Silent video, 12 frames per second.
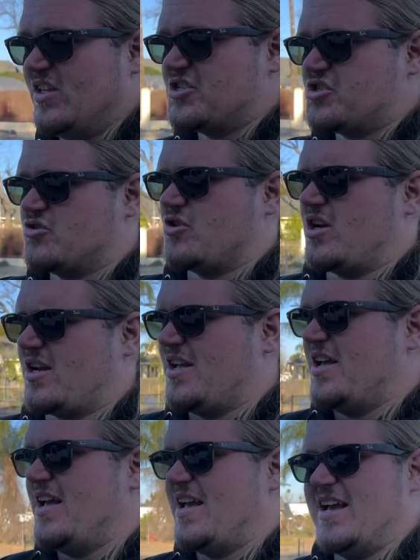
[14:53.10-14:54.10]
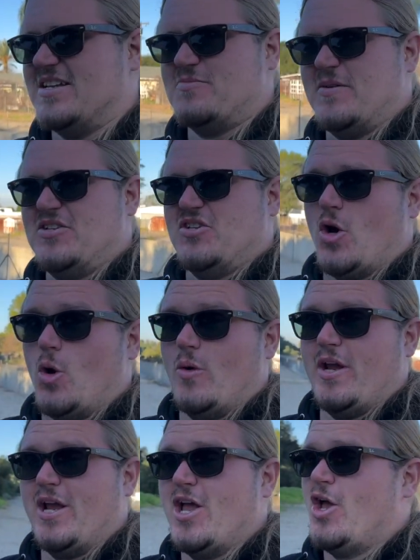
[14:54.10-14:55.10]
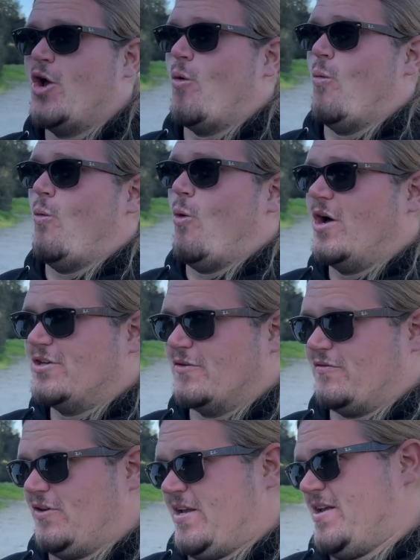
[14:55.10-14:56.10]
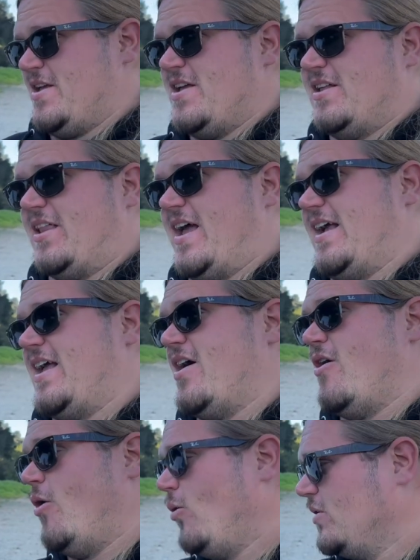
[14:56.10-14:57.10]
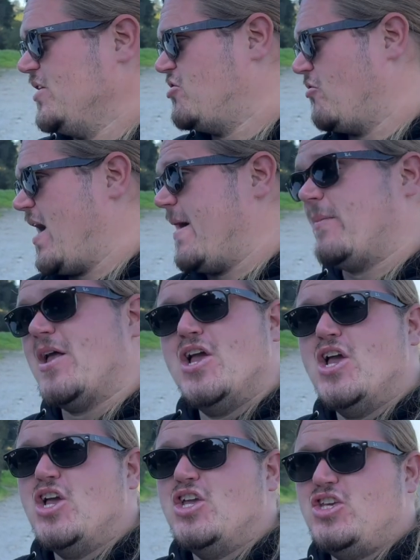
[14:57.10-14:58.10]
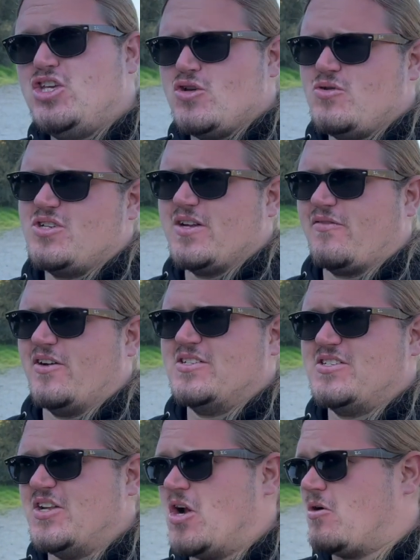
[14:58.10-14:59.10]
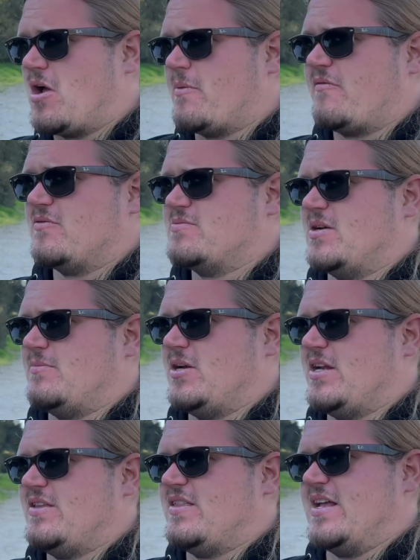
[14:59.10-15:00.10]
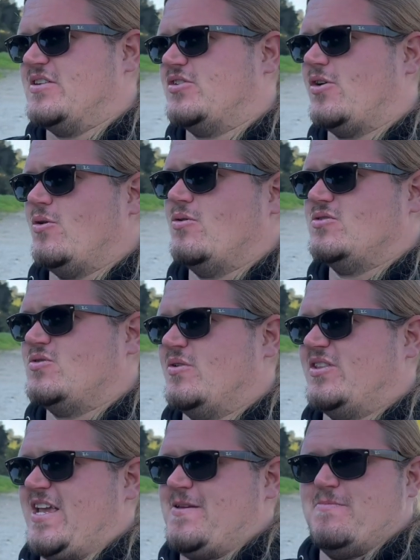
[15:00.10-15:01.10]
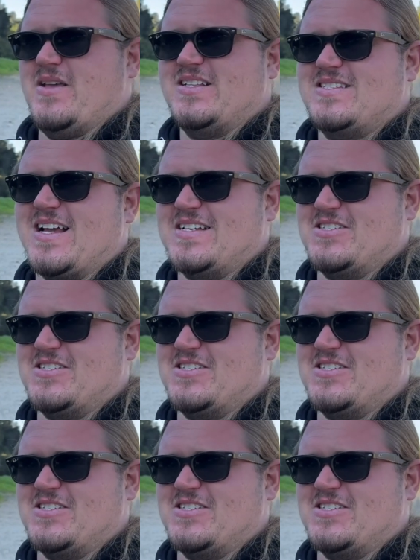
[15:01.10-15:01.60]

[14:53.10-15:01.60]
this truck has been towing wonderfully. Like, holy crap, Huge difference, you know, coming from somebody that tows with a mid-size